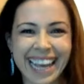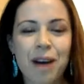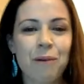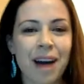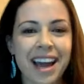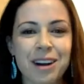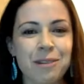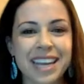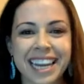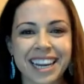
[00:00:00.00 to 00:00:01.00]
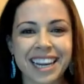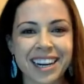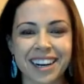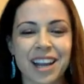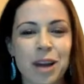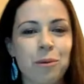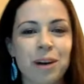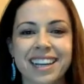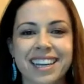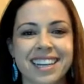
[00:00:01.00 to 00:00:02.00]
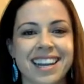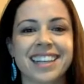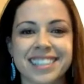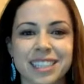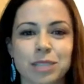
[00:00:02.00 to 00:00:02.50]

Why are we here? What connects us?